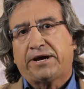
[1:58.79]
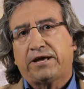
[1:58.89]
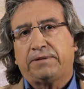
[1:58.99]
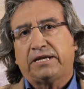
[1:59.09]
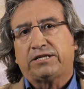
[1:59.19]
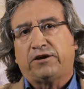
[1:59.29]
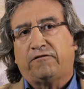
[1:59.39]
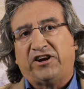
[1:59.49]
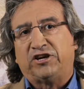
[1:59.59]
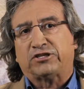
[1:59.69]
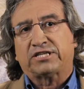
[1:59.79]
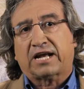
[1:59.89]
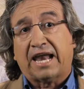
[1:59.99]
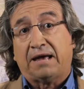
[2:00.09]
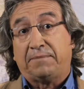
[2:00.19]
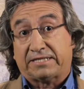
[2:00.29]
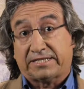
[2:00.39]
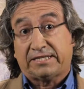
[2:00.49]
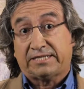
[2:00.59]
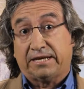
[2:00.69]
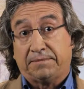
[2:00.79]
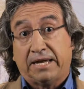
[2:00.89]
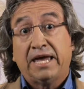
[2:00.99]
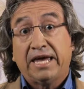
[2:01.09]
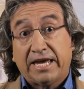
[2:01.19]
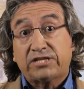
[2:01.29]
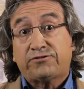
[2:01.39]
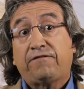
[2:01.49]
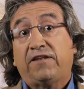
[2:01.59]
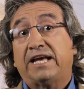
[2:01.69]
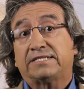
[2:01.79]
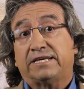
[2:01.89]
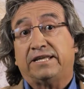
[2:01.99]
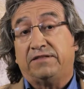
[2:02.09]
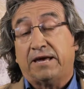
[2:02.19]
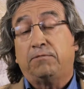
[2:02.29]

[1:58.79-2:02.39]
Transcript: variability of Earth's climate system is reflected in the